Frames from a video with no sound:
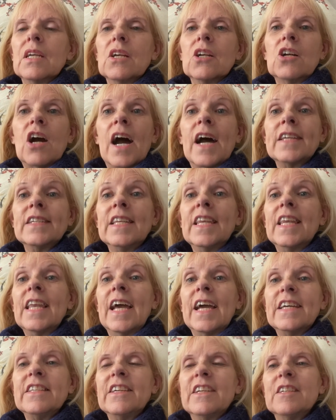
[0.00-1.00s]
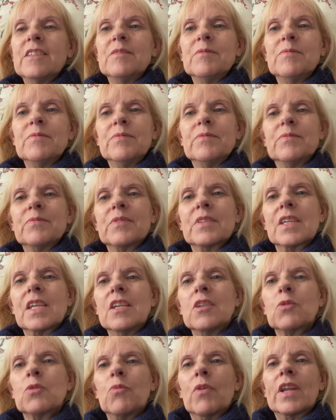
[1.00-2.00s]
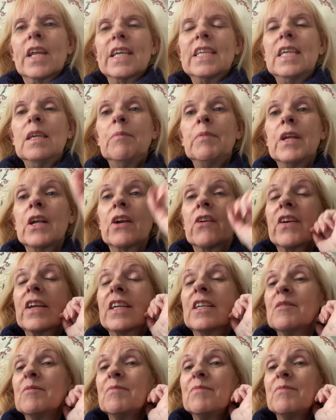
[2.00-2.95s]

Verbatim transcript: God led is what I keep hearing.